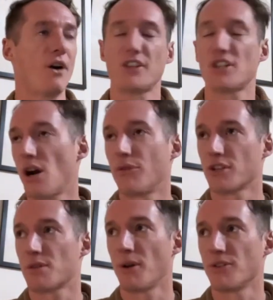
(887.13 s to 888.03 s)
shelf
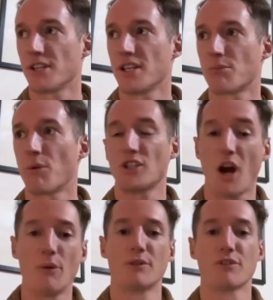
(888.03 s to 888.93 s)
responses, which
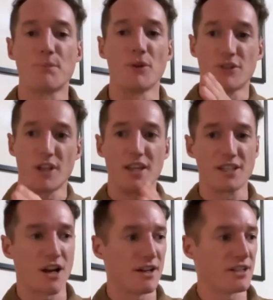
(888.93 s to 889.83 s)
I would respond to these
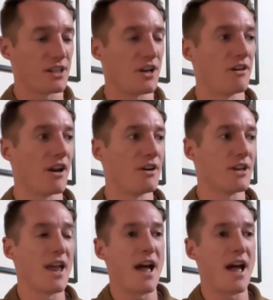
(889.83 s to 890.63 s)
kind of scenarios.